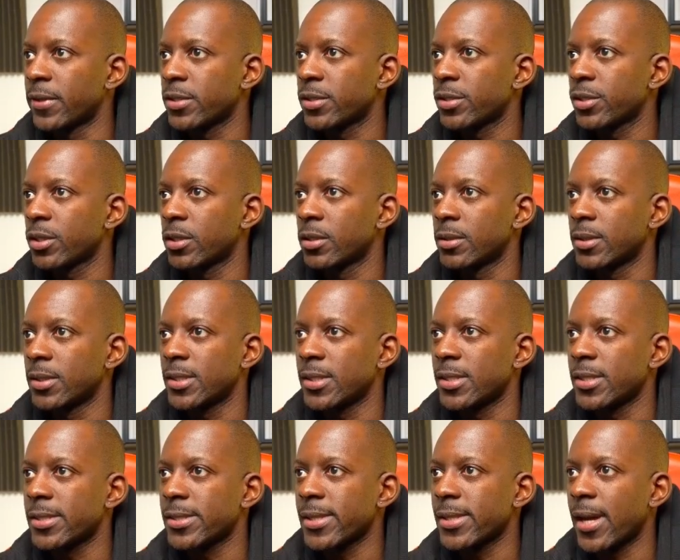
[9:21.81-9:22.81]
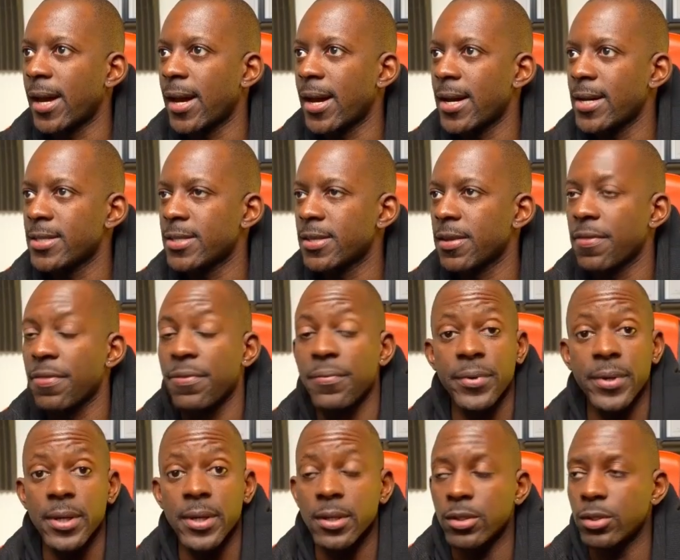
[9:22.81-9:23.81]
So this is ISE
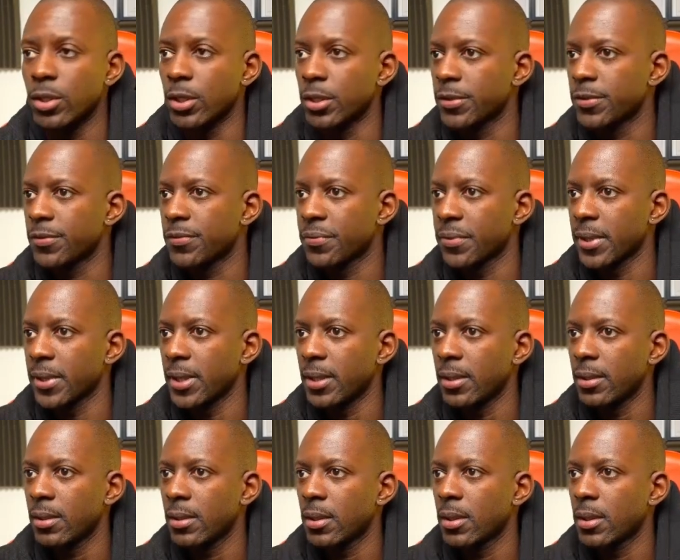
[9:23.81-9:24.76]
3.3.